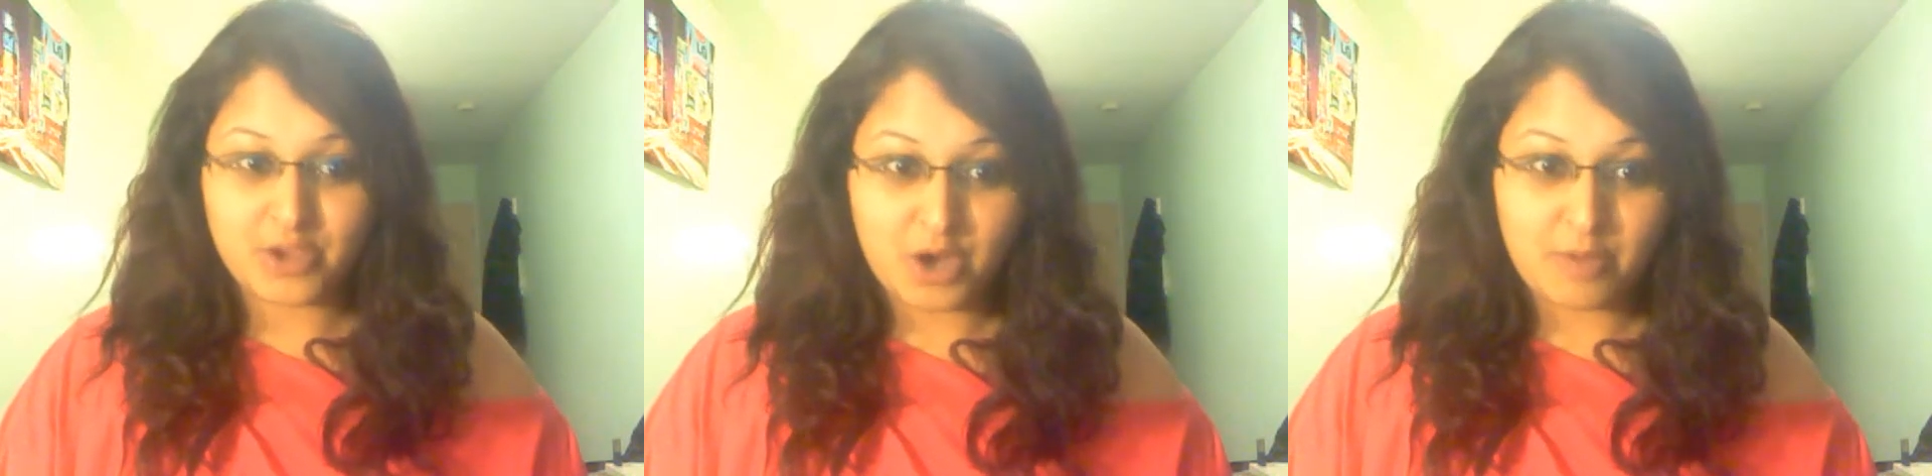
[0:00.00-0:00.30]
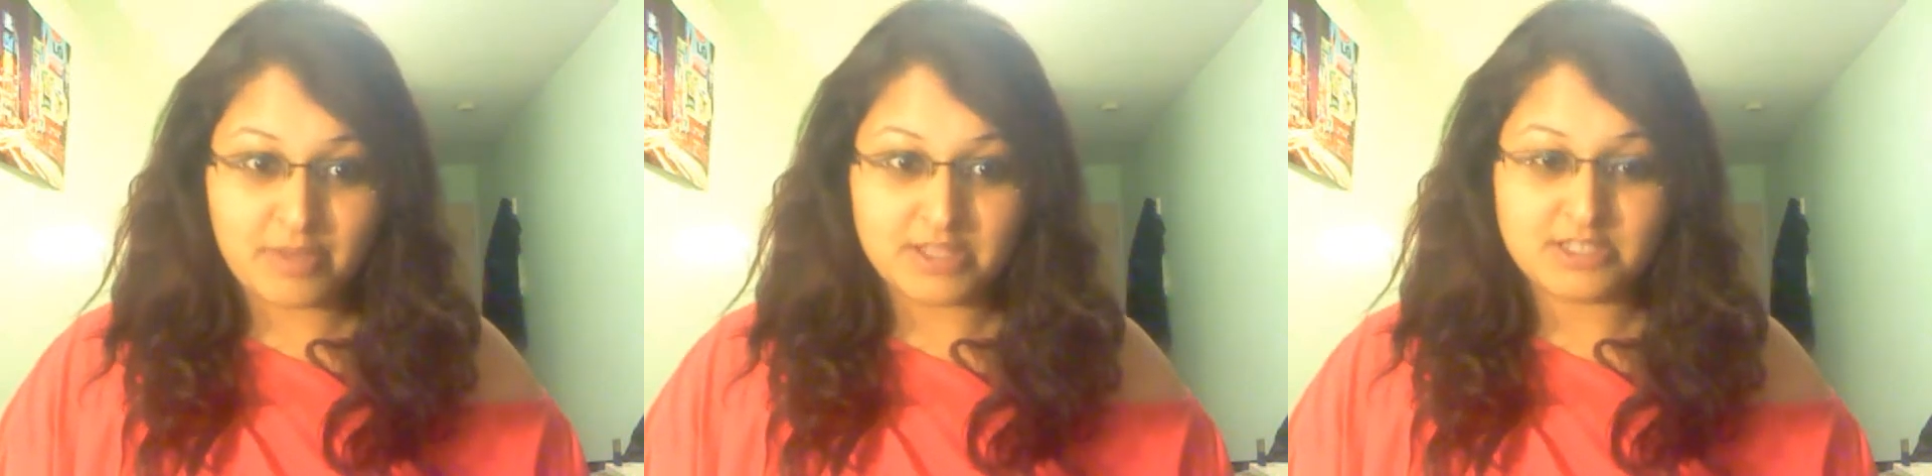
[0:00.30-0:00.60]

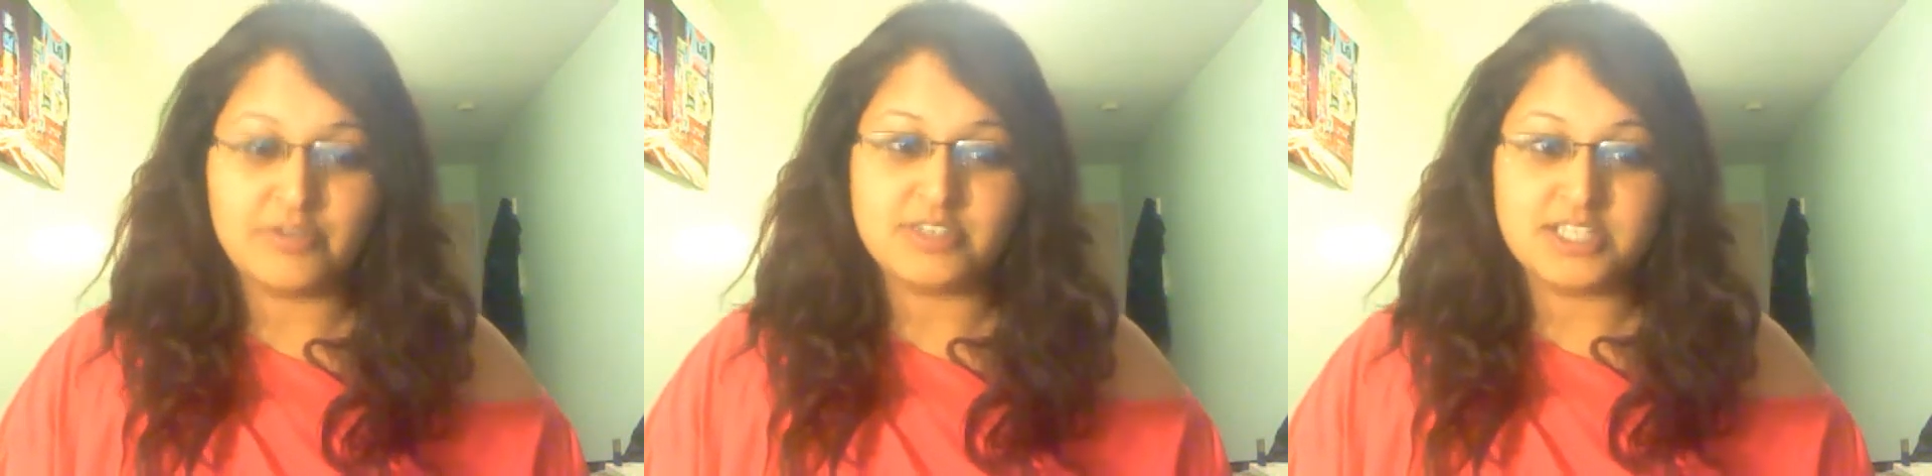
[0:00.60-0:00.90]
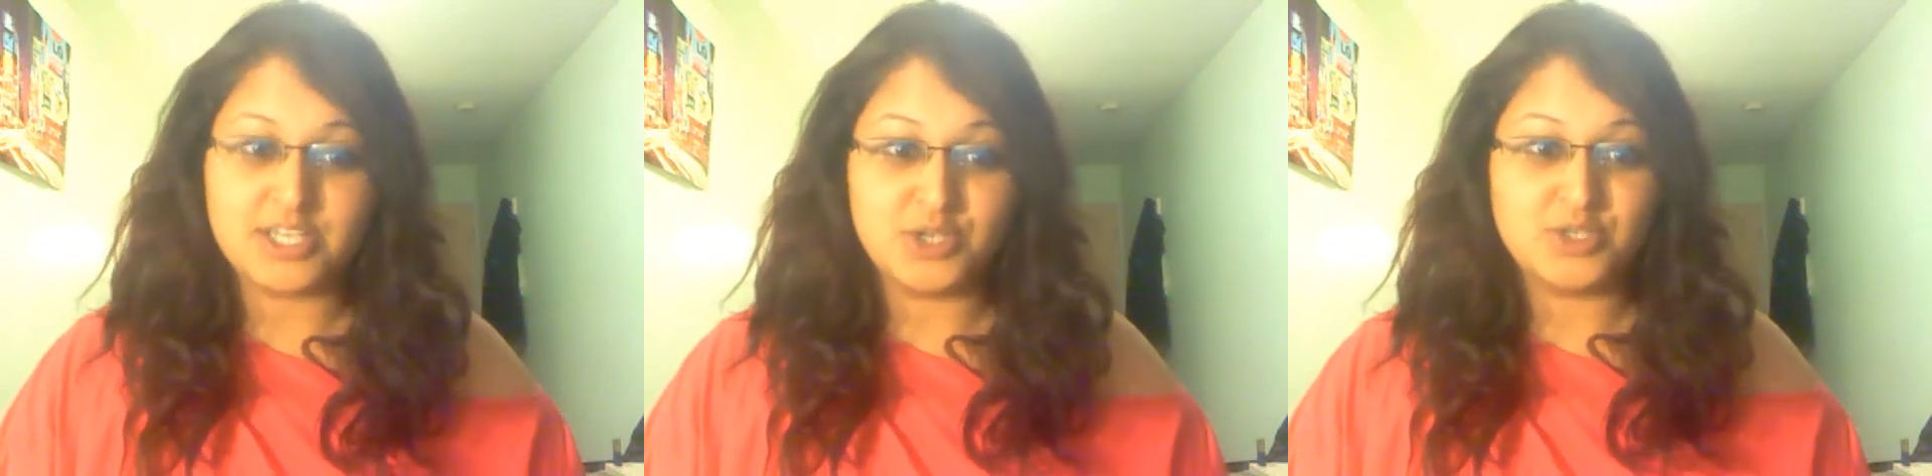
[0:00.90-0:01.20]
comments and
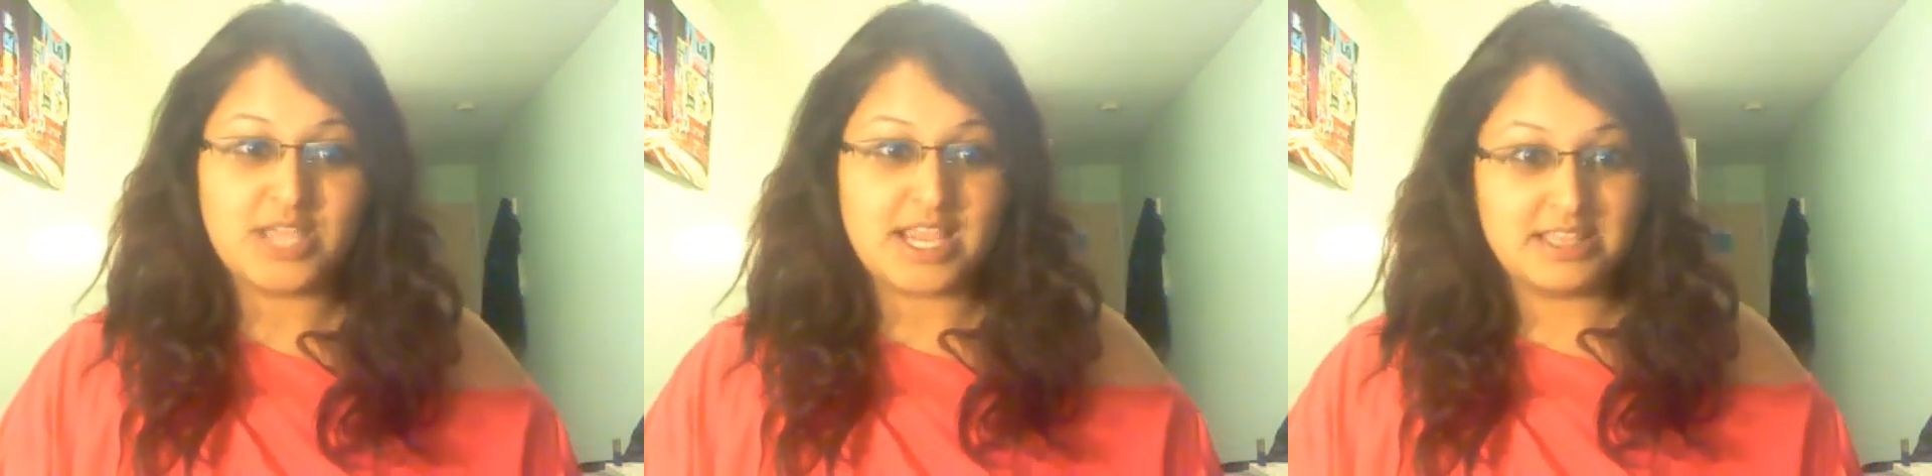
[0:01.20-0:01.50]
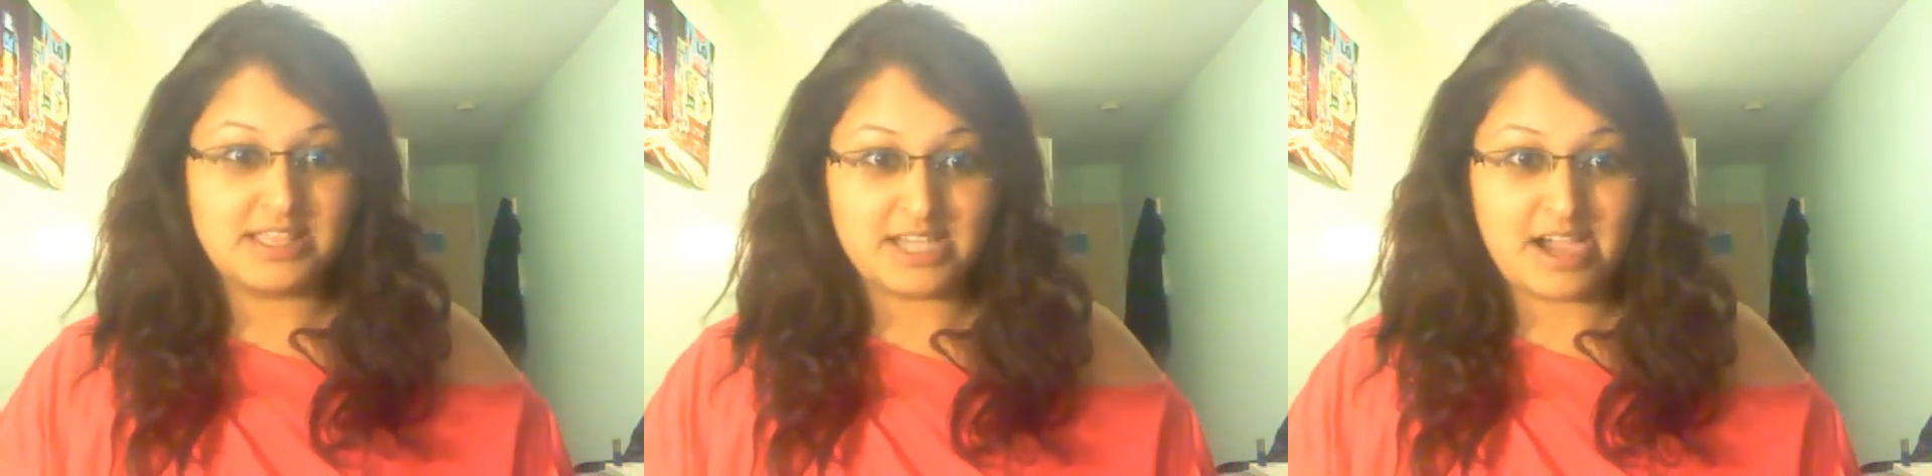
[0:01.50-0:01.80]
obviously you taking
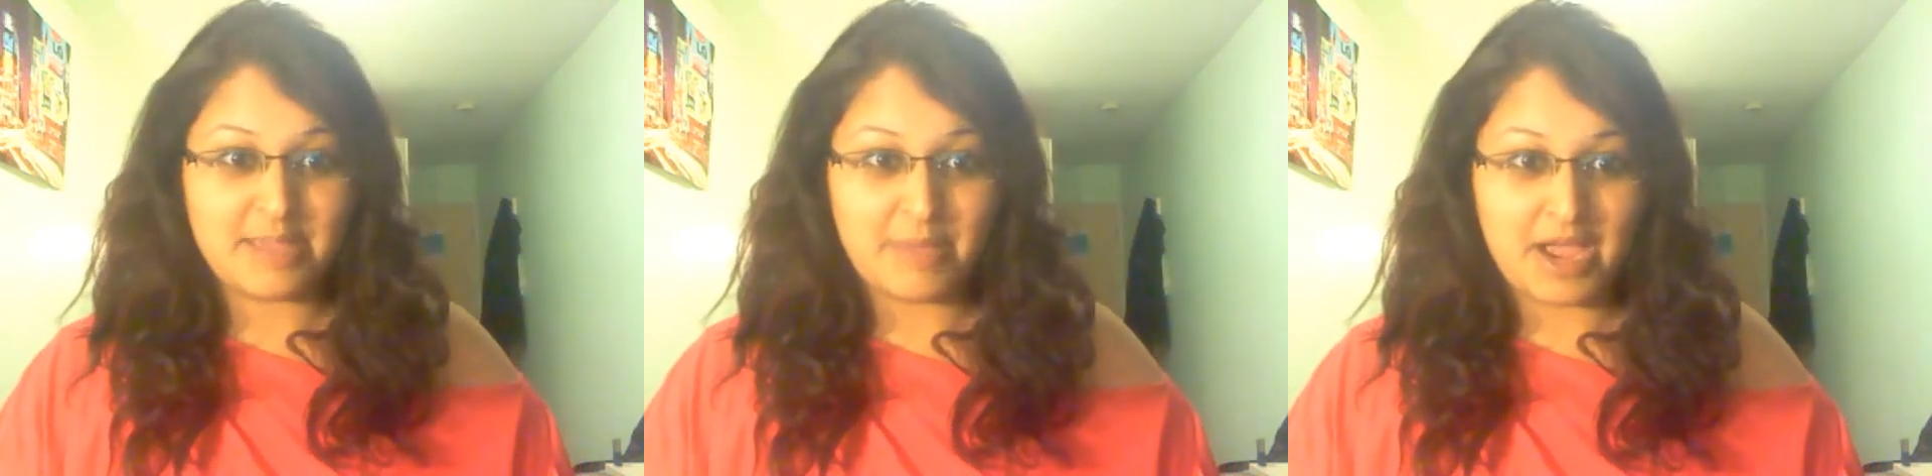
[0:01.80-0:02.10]
the time